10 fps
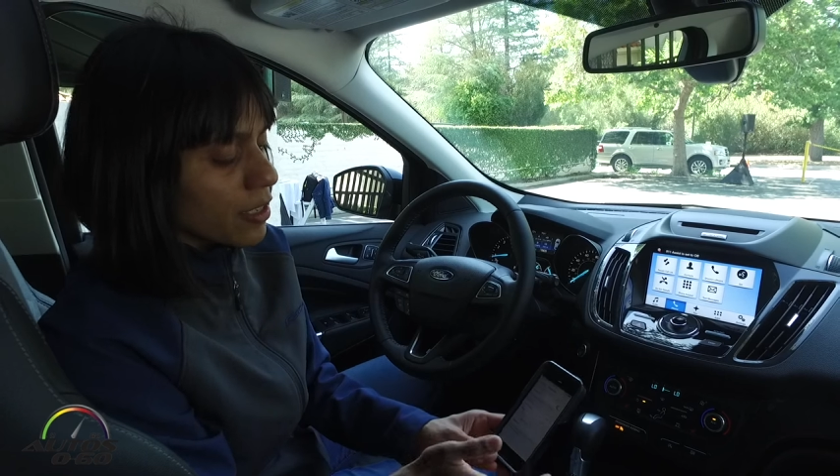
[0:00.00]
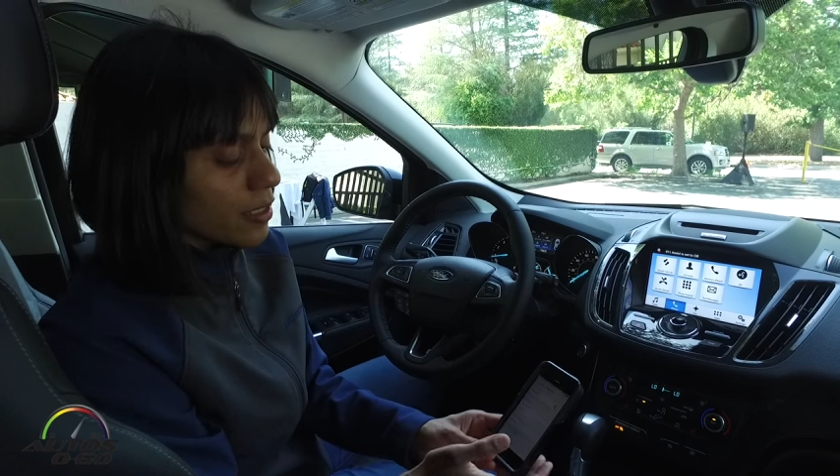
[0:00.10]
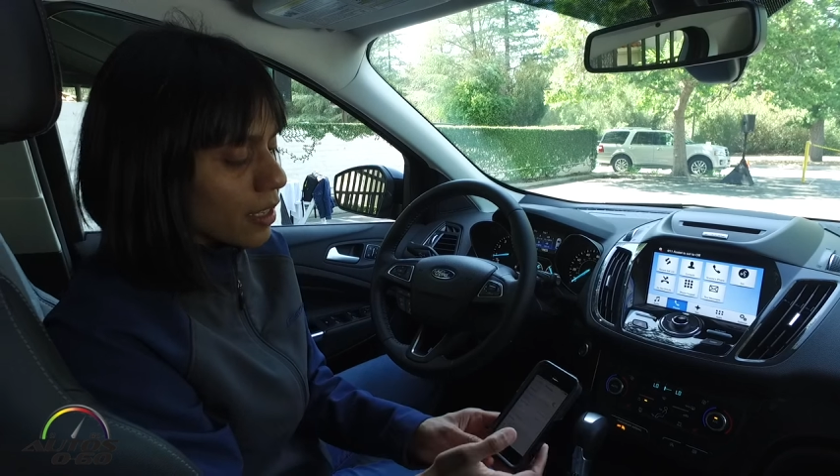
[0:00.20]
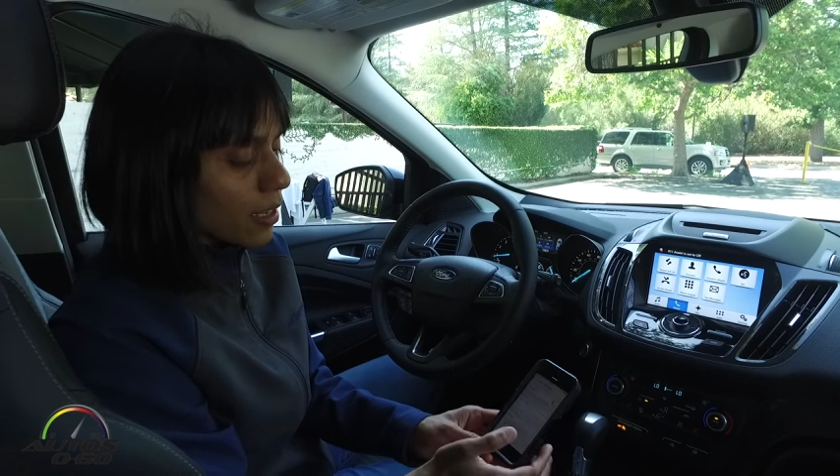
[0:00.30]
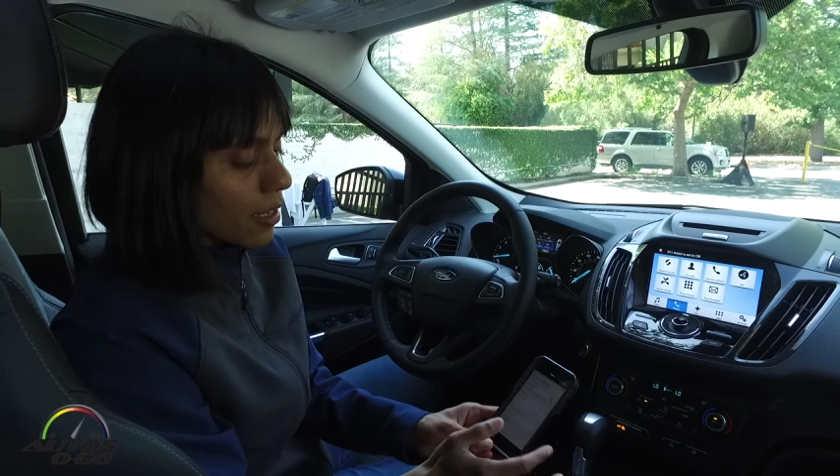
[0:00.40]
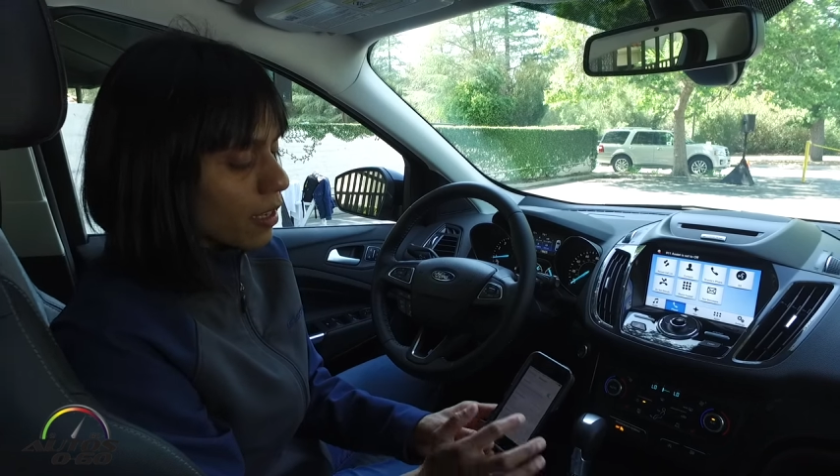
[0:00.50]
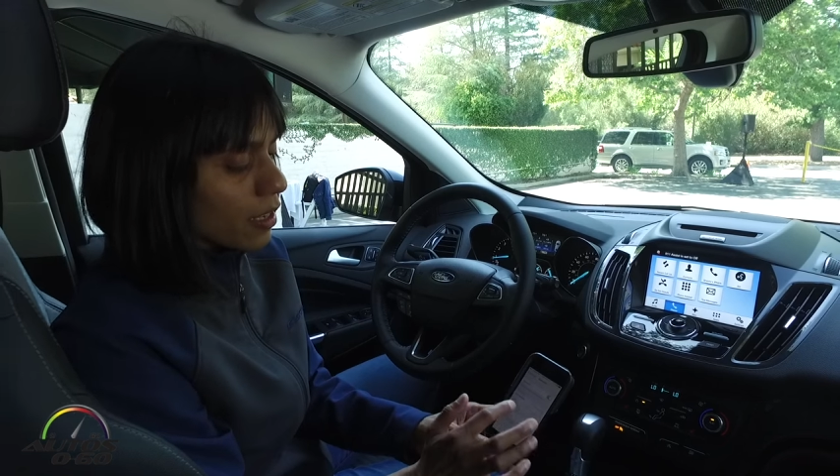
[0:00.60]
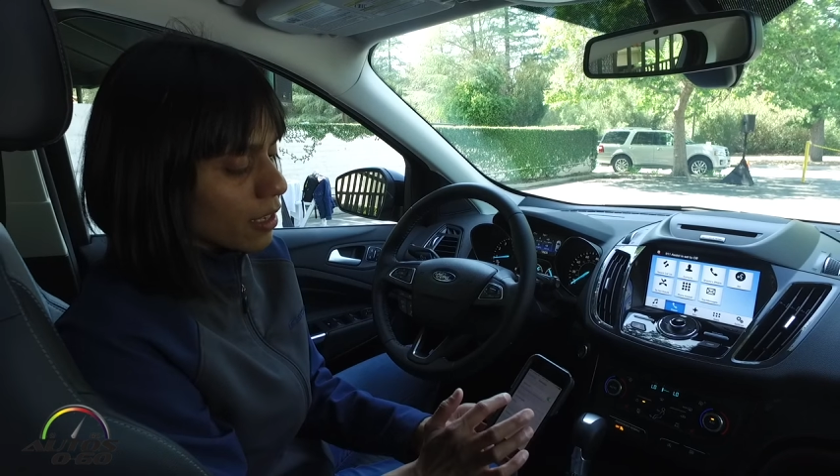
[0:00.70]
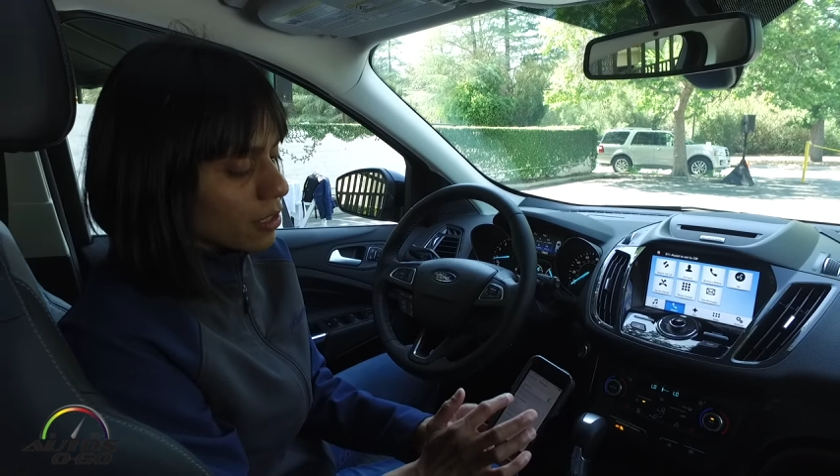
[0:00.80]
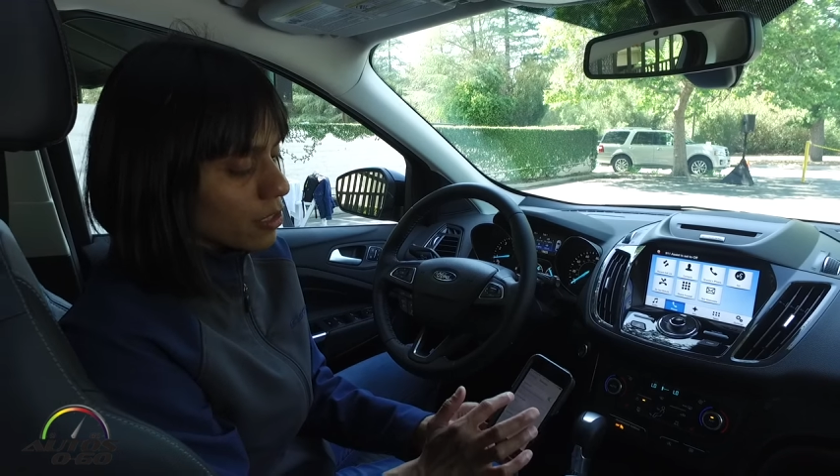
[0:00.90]
to the SYNC.
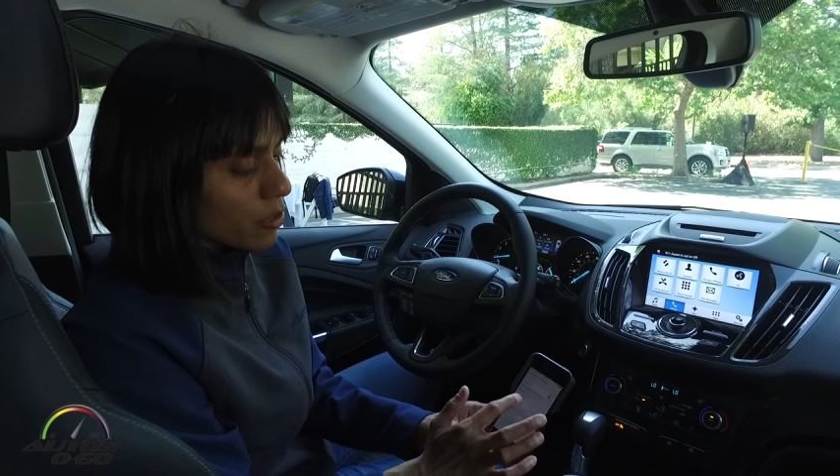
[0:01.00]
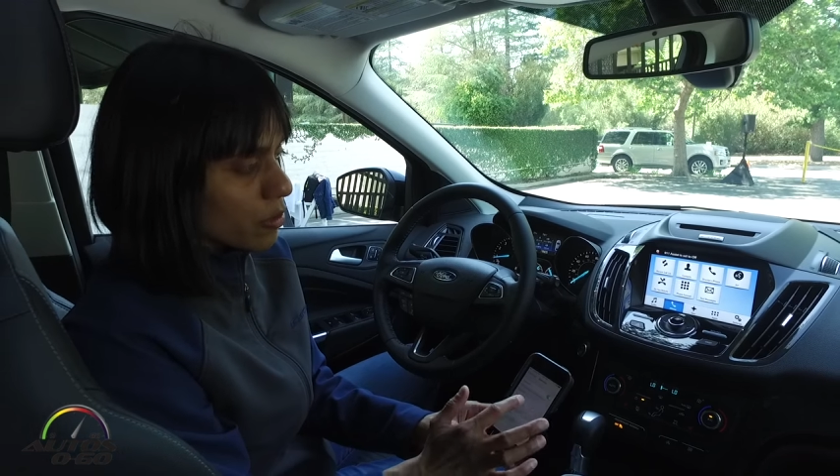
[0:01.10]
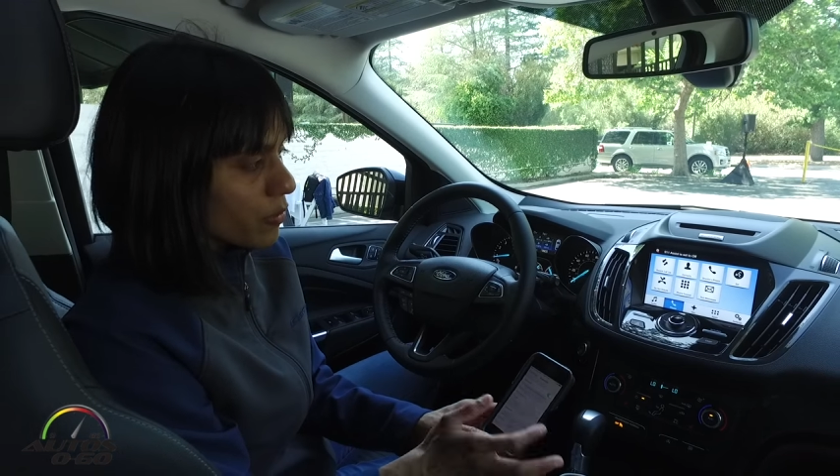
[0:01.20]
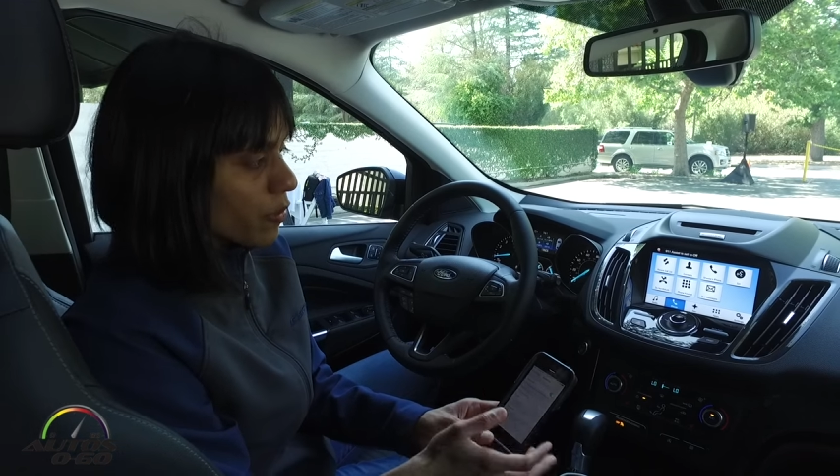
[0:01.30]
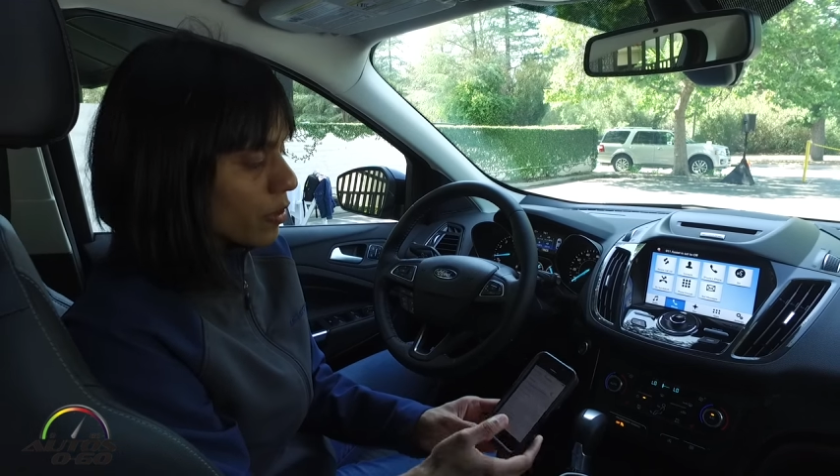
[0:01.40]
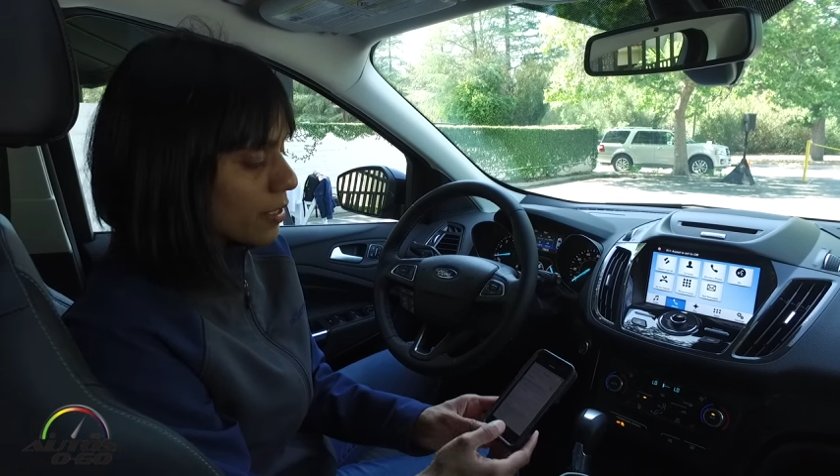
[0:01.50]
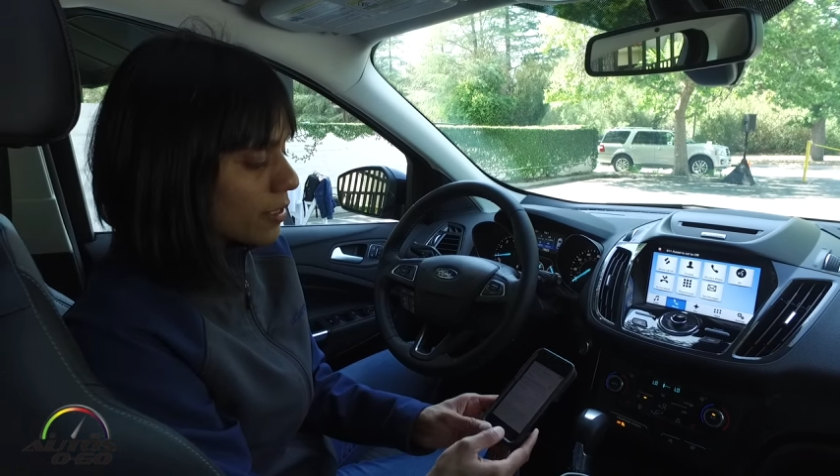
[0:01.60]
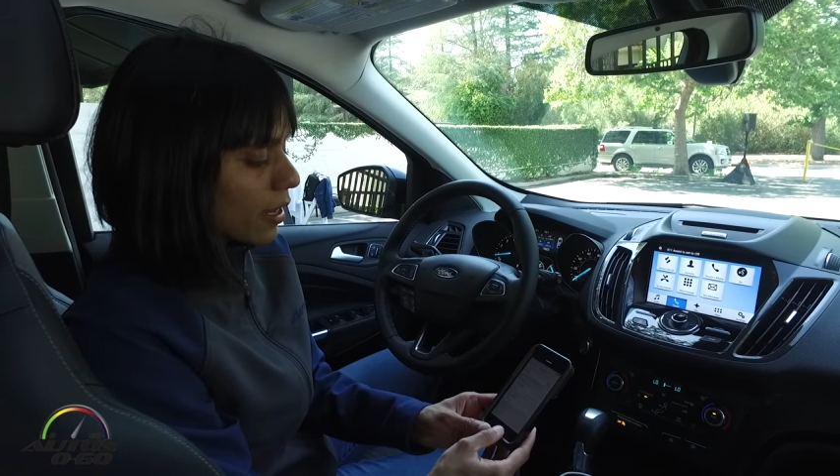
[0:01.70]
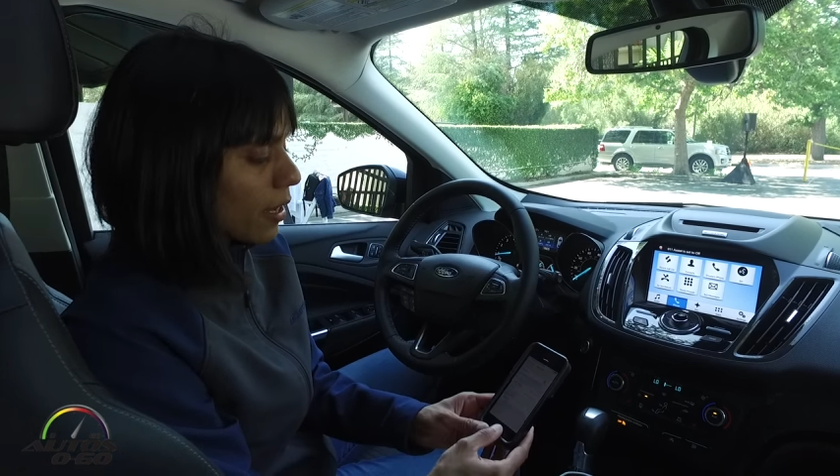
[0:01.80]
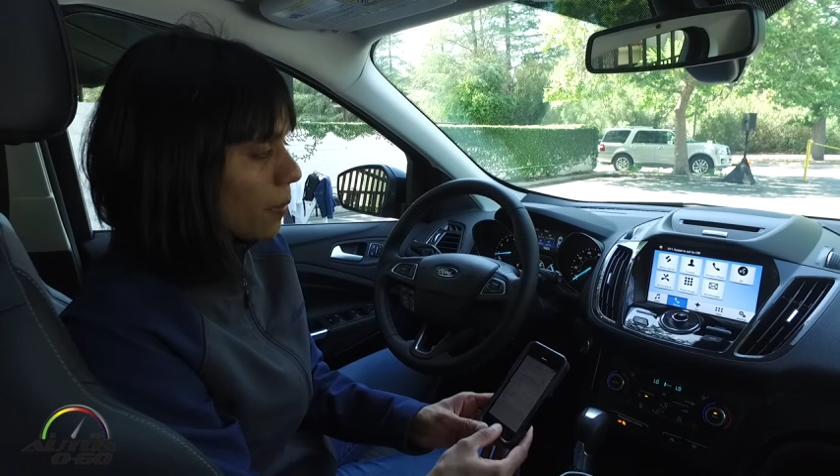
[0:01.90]
It shows
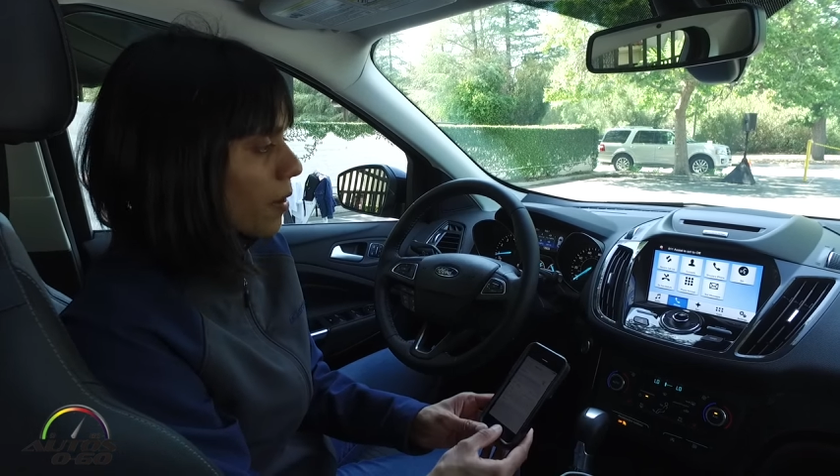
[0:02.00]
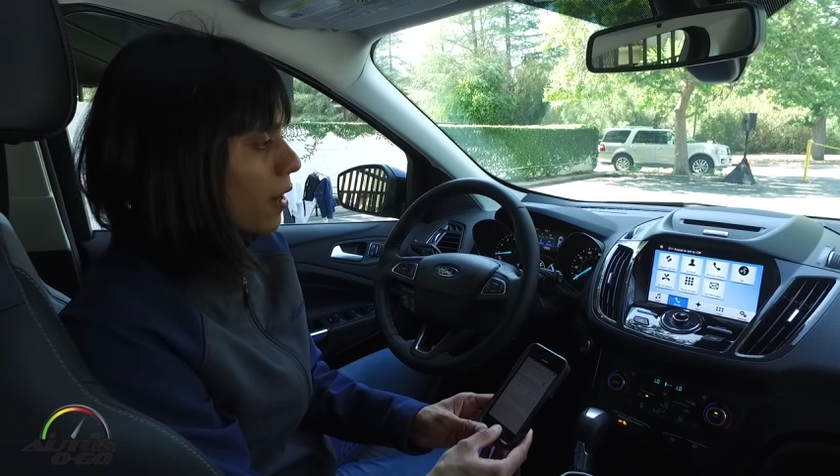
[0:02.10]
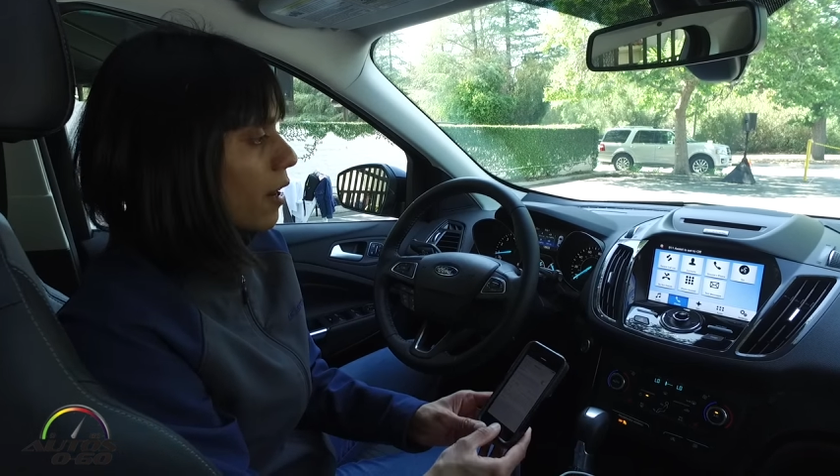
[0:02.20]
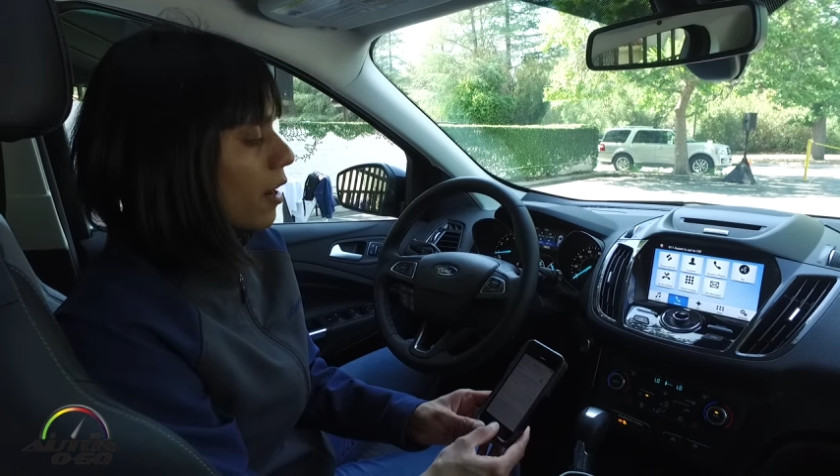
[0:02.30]
Ford Escape.